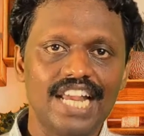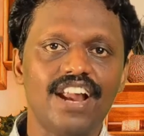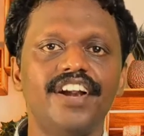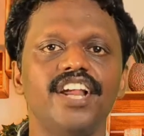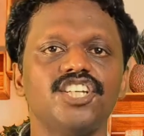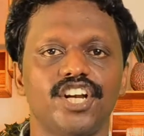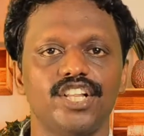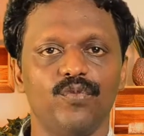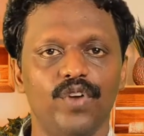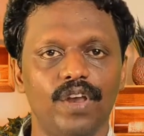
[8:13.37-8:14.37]
In
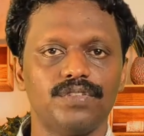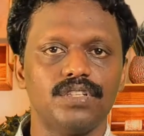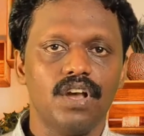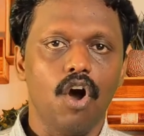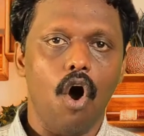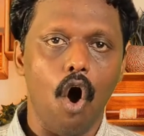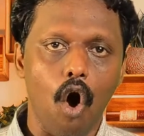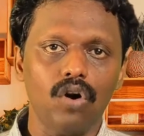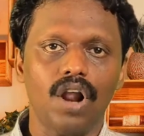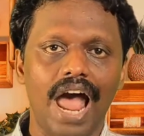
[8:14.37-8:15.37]
addition, the waves
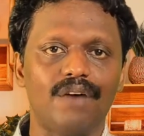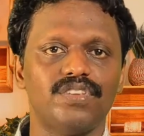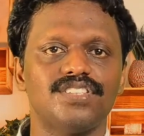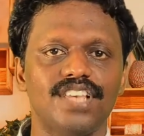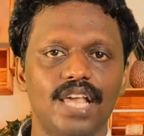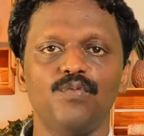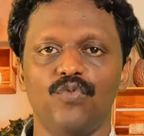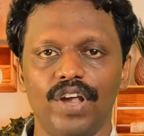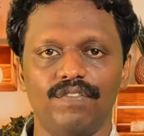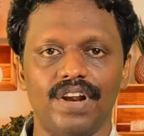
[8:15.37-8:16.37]
all have the
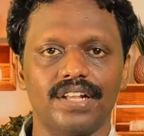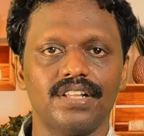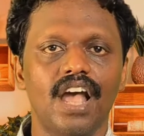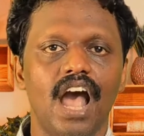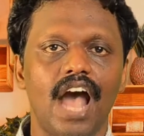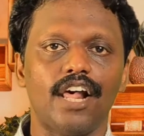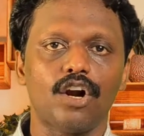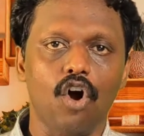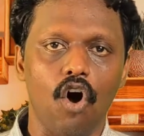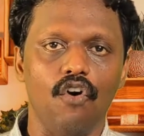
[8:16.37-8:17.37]
same wavelength and
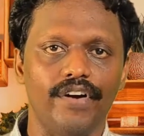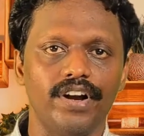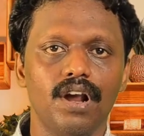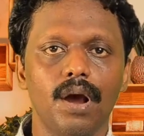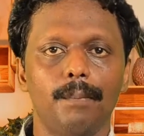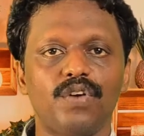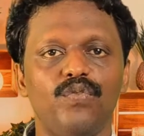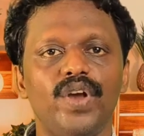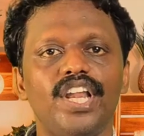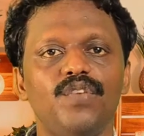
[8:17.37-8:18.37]
are coherent
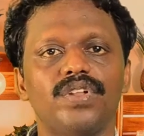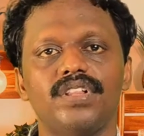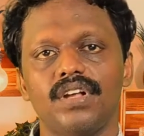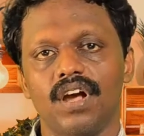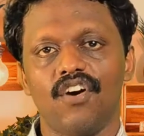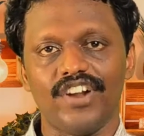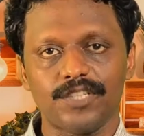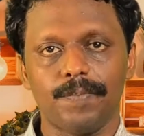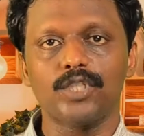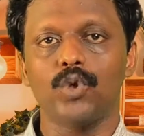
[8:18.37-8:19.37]
but vary with
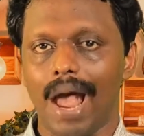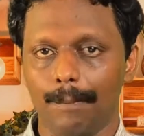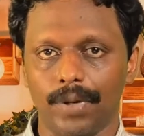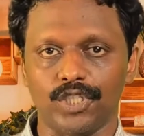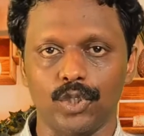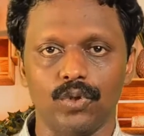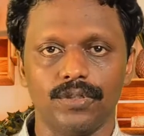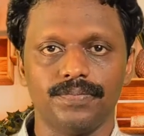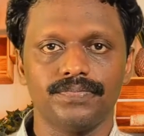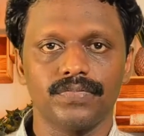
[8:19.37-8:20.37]
respect to
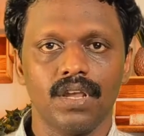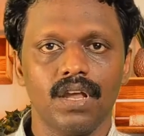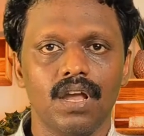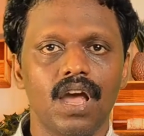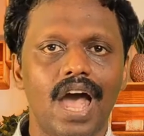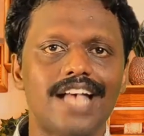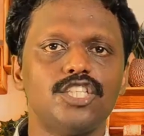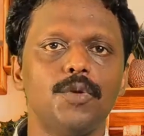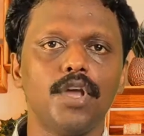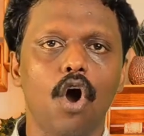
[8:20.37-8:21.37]
amplitude.
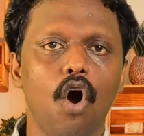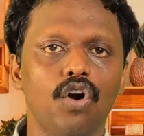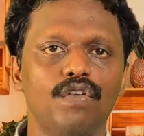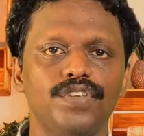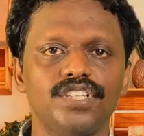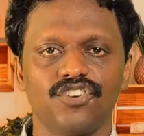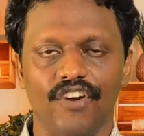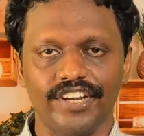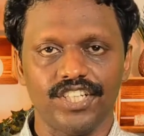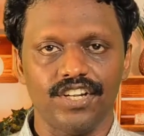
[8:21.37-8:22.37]
Assuming all of
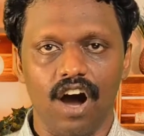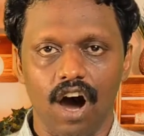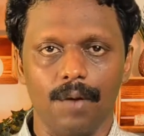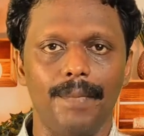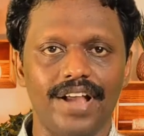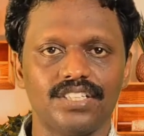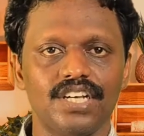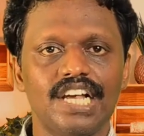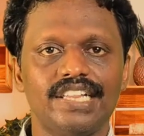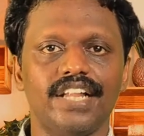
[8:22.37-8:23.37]
these criteria are met,